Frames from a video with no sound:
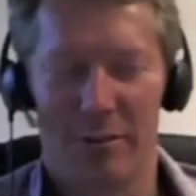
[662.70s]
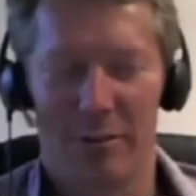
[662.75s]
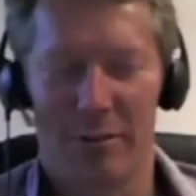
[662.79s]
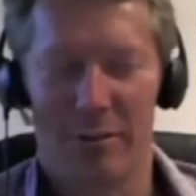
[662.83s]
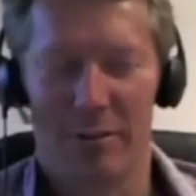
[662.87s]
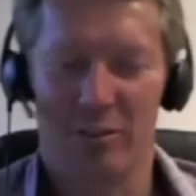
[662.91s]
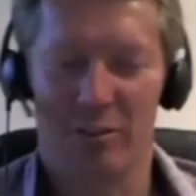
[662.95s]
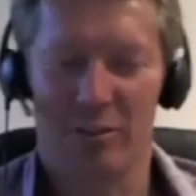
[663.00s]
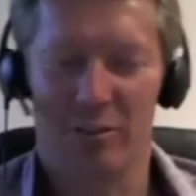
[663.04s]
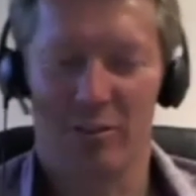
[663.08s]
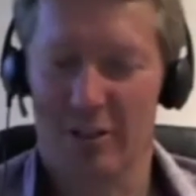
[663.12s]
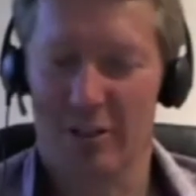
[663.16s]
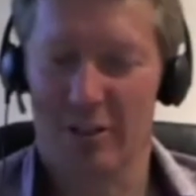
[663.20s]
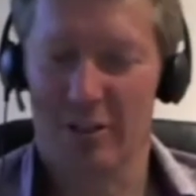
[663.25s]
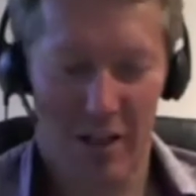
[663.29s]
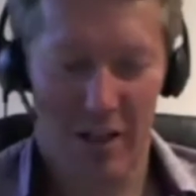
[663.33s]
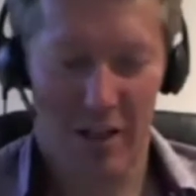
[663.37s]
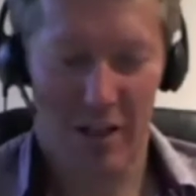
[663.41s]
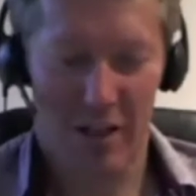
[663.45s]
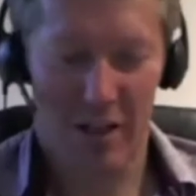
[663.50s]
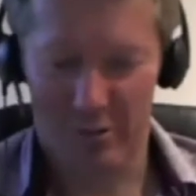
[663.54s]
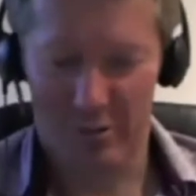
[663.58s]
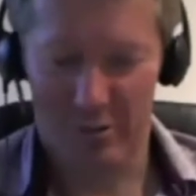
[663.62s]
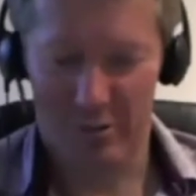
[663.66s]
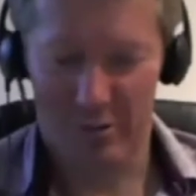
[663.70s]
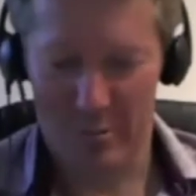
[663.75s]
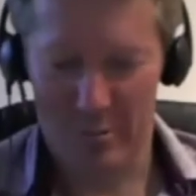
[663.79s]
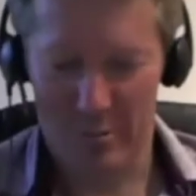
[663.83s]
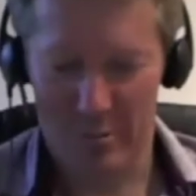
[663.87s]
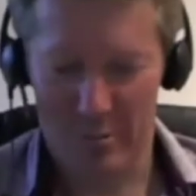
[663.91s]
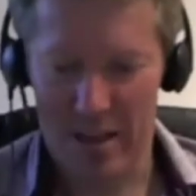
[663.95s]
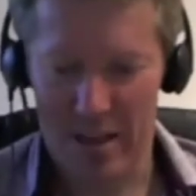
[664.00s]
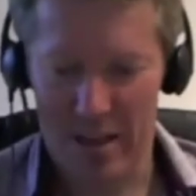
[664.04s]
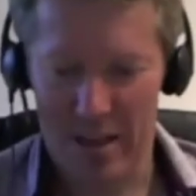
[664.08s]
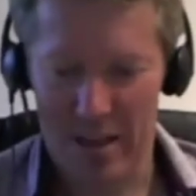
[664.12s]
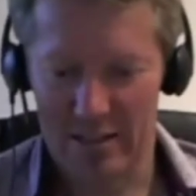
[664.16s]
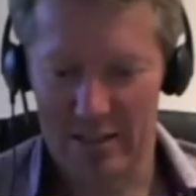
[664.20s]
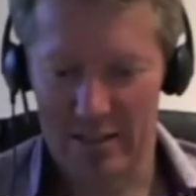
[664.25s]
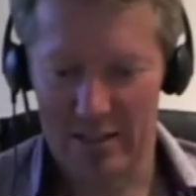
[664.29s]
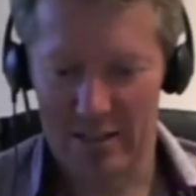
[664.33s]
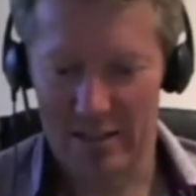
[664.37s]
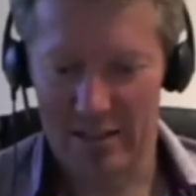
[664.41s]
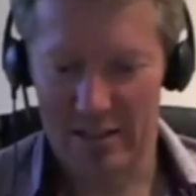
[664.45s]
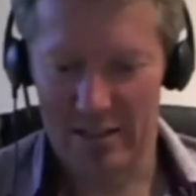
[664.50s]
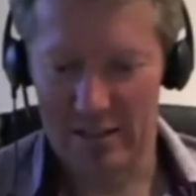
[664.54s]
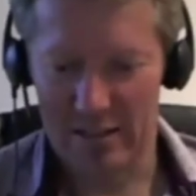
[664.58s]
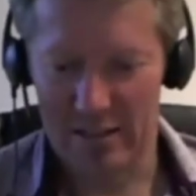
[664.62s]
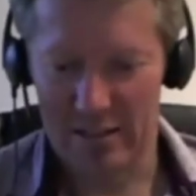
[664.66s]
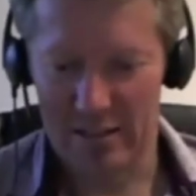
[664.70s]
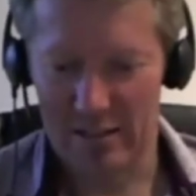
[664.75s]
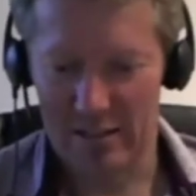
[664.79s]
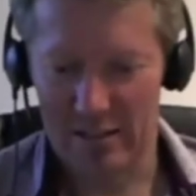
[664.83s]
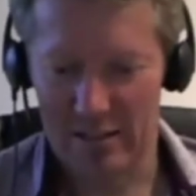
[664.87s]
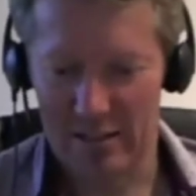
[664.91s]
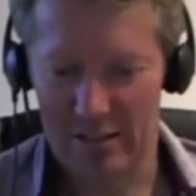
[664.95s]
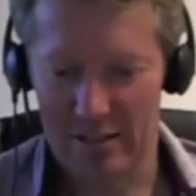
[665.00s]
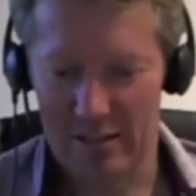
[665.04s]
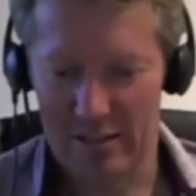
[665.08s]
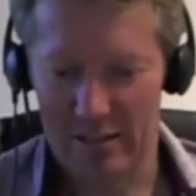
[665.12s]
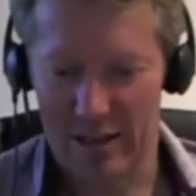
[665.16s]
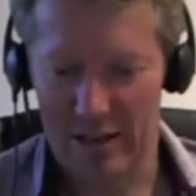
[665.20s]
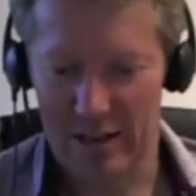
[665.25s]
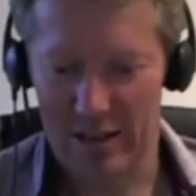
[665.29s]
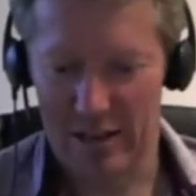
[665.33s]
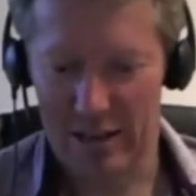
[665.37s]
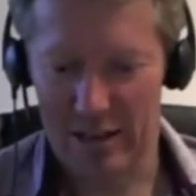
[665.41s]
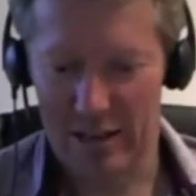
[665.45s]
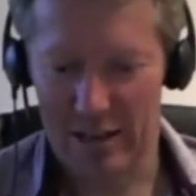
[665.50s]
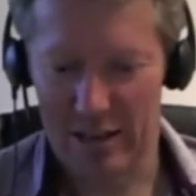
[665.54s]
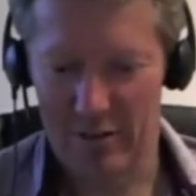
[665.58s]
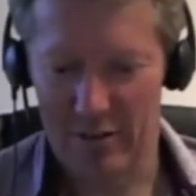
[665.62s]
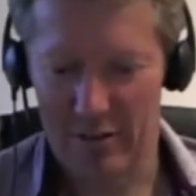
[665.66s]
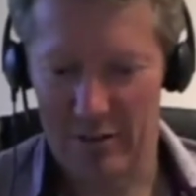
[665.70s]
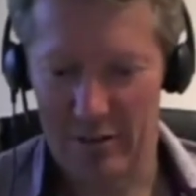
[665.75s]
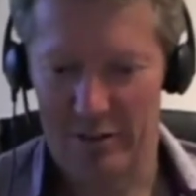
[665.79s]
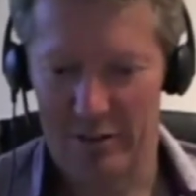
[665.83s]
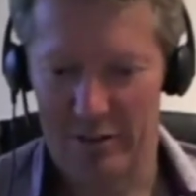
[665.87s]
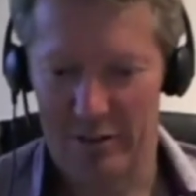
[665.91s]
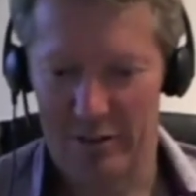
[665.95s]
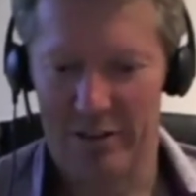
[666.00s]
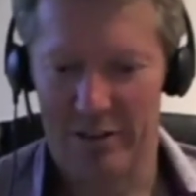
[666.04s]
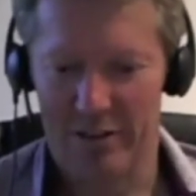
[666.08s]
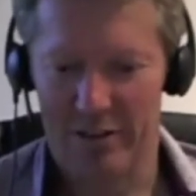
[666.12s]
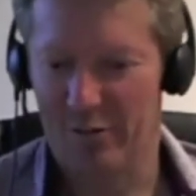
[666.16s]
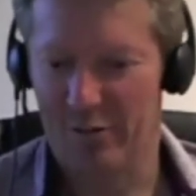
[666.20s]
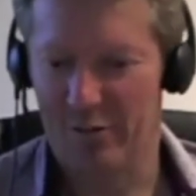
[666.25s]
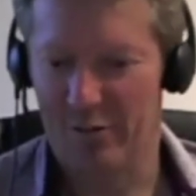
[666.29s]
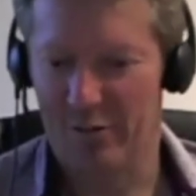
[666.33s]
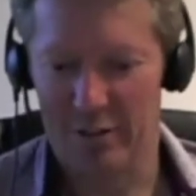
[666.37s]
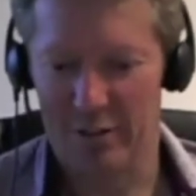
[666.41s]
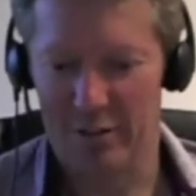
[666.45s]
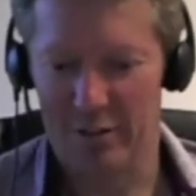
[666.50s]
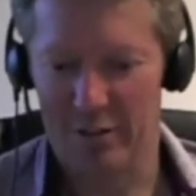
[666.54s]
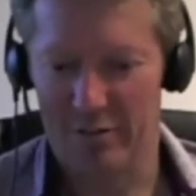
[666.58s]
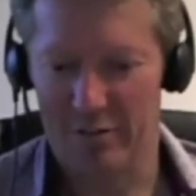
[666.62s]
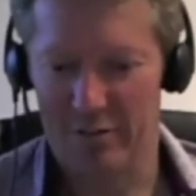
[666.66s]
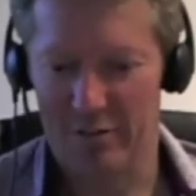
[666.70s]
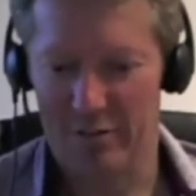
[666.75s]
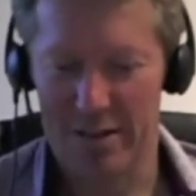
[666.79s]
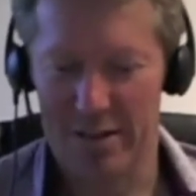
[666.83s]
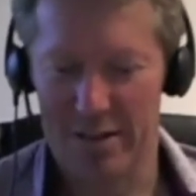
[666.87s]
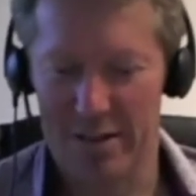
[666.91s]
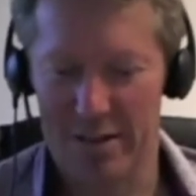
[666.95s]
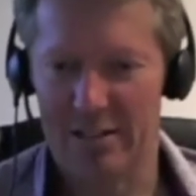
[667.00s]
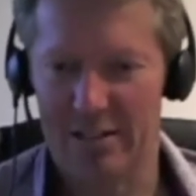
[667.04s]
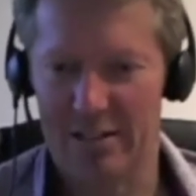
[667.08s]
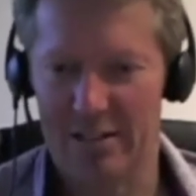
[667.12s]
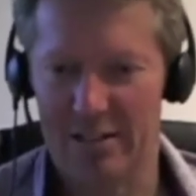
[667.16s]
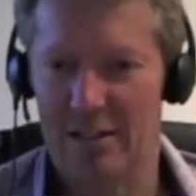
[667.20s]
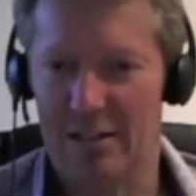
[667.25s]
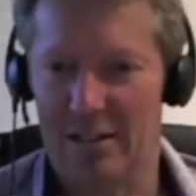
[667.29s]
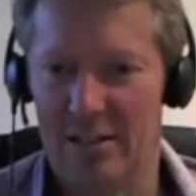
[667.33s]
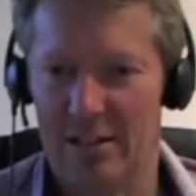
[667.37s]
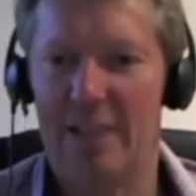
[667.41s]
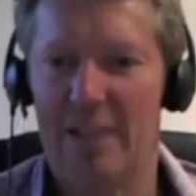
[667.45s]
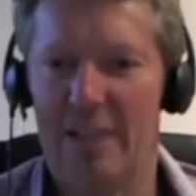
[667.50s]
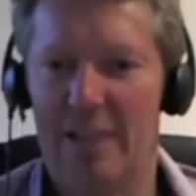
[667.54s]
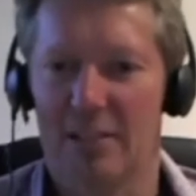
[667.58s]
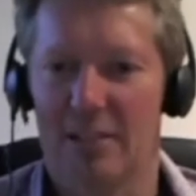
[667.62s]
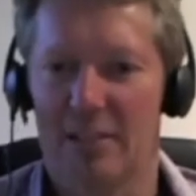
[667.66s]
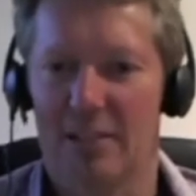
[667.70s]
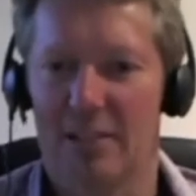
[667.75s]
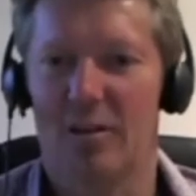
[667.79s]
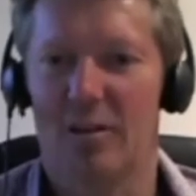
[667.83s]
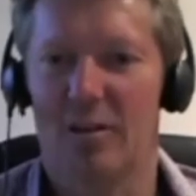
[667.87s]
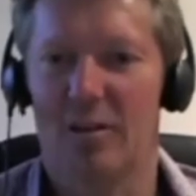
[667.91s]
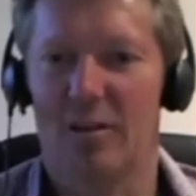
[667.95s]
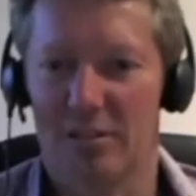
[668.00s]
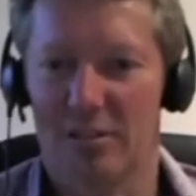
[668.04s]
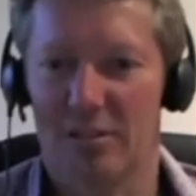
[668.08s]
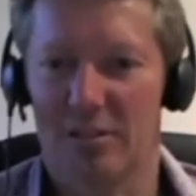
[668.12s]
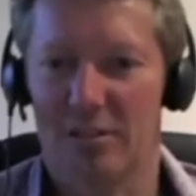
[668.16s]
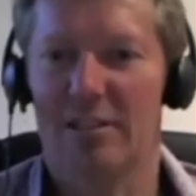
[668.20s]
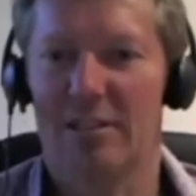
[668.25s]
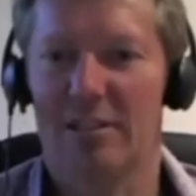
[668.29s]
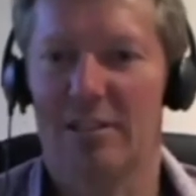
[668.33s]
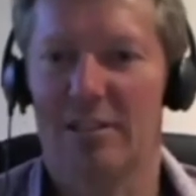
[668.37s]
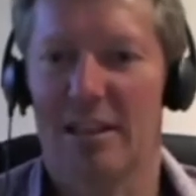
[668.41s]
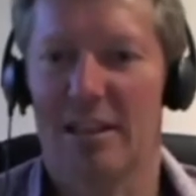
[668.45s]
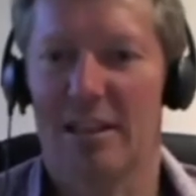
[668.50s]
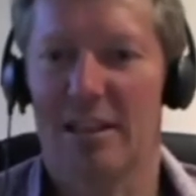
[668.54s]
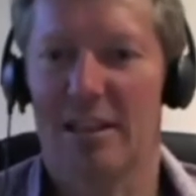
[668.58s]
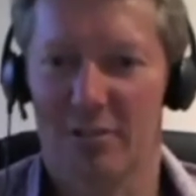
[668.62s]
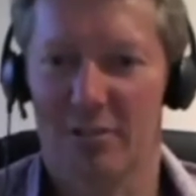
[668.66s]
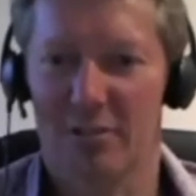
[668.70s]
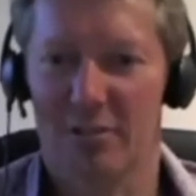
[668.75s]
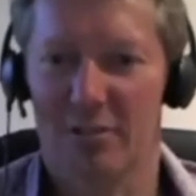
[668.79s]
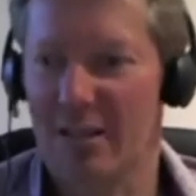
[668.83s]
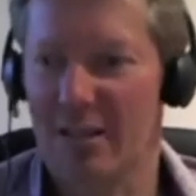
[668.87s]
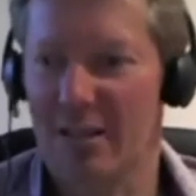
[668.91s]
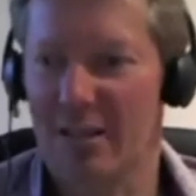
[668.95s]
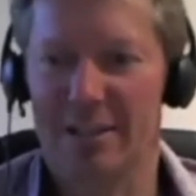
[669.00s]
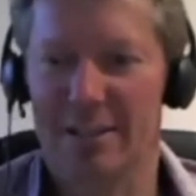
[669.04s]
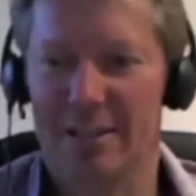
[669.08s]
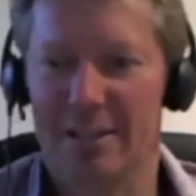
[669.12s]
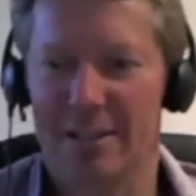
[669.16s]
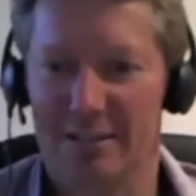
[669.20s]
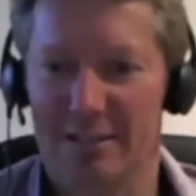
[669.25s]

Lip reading: whether it's online or in a magazine, or an advertisement for meditation. It has someone sitting there cross-legged,